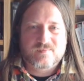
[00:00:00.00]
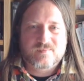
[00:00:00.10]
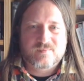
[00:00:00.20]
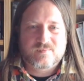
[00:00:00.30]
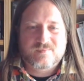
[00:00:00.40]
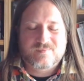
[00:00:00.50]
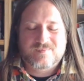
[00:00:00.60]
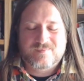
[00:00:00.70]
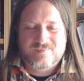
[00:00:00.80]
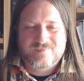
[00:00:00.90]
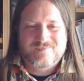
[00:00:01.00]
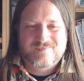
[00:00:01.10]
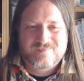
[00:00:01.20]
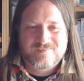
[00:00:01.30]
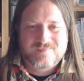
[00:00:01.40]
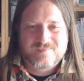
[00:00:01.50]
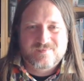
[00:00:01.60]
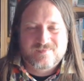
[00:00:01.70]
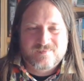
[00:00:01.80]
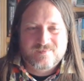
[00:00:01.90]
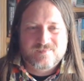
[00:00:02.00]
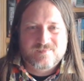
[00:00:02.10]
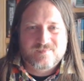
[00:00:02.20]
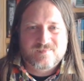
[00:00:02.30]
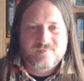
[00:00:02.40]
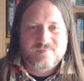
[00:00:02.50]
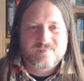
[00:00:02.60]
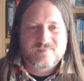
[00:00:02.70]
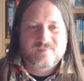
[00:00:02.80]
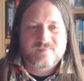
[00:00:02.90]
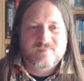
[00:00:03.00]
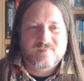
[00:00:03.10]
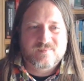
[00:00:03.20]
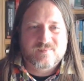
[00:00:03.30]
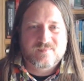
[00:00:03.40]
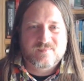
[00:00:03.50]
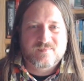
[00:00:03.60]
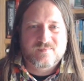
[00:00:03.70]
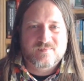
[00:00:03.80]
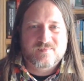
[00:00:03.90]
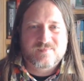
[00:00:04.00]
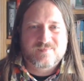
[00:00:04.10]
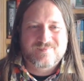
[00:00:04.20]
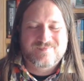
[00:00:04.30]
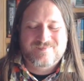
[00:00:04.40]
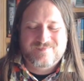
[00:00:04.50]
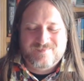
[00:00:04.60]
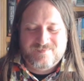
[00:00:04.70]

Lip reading: The person shown says nothing.